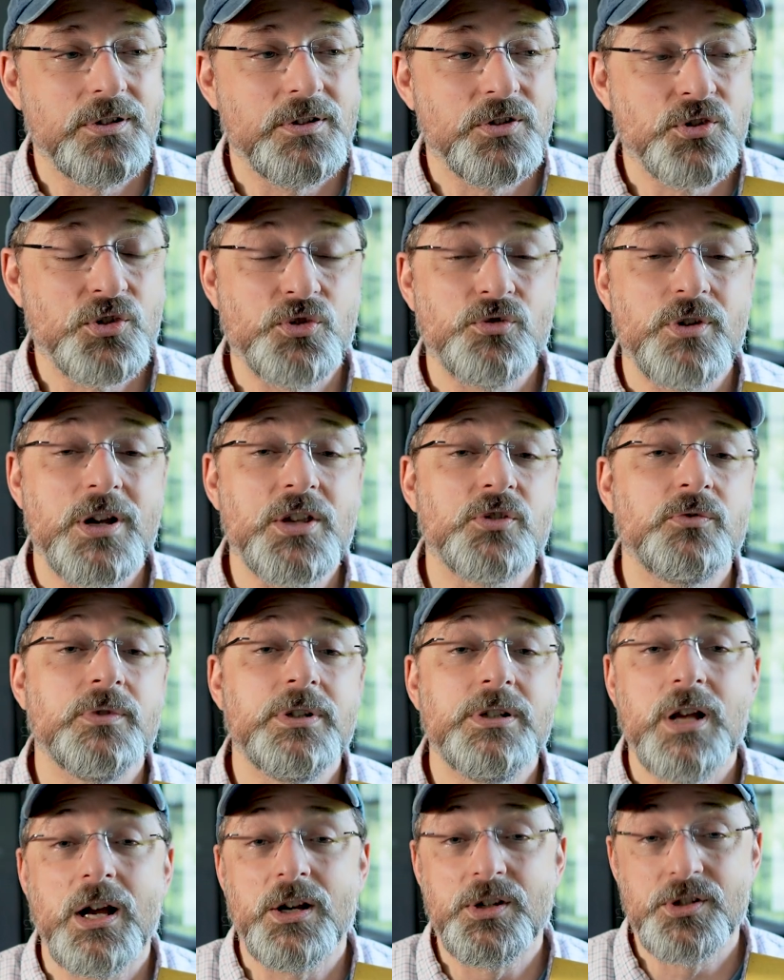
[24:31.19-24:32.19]
stress
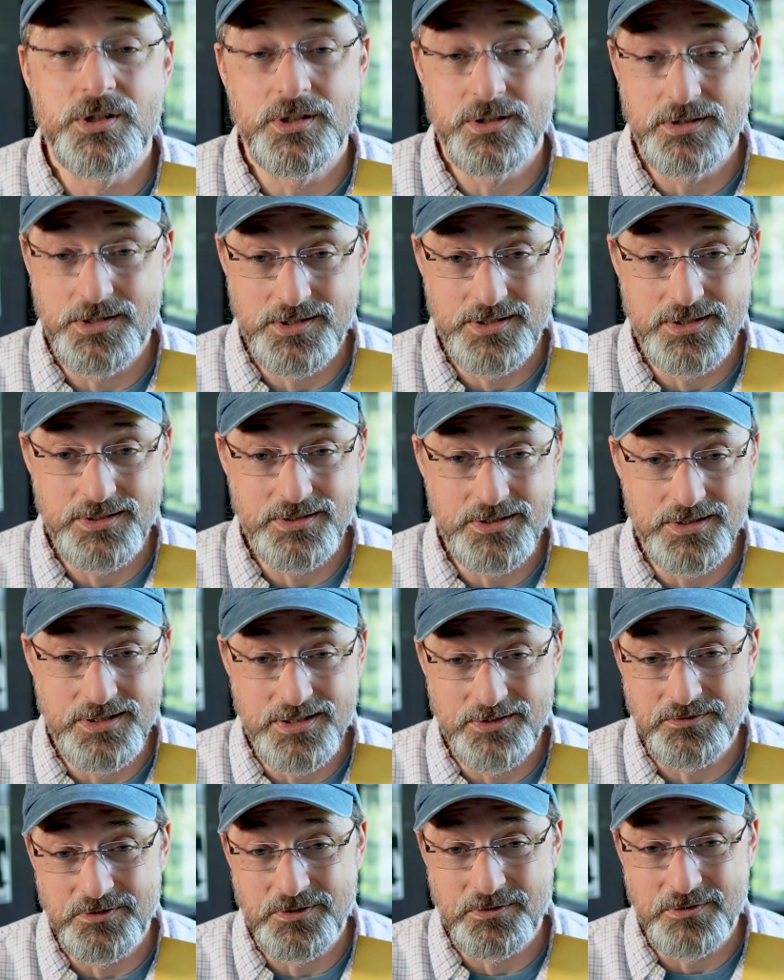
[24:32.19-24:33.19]
reduction listening to
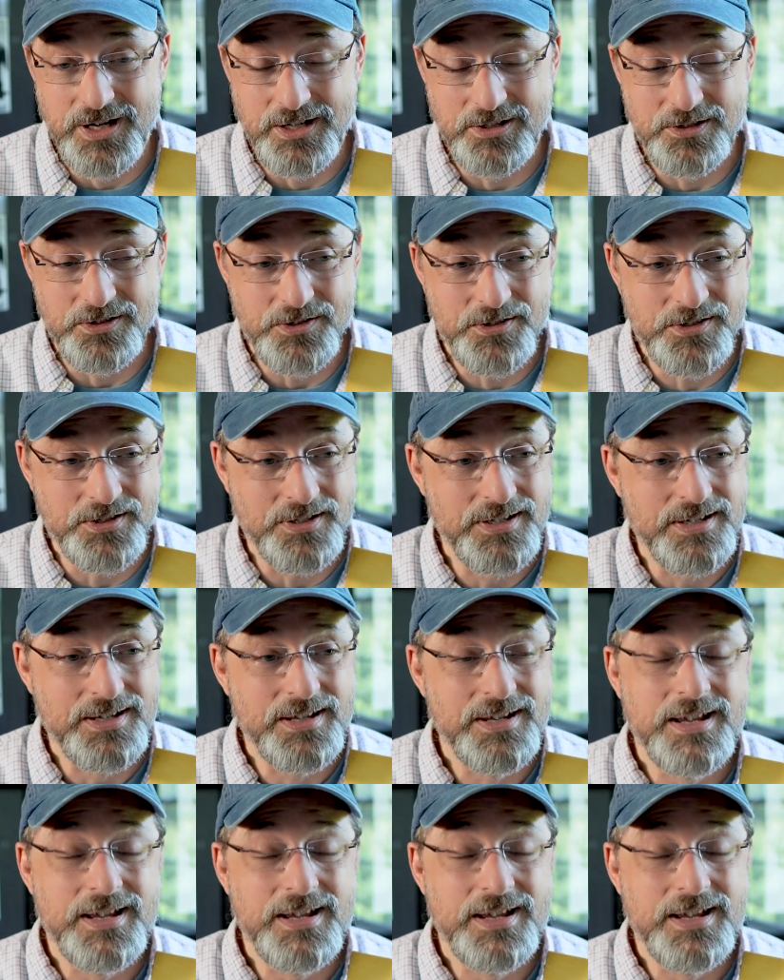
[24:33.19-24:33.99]
different records.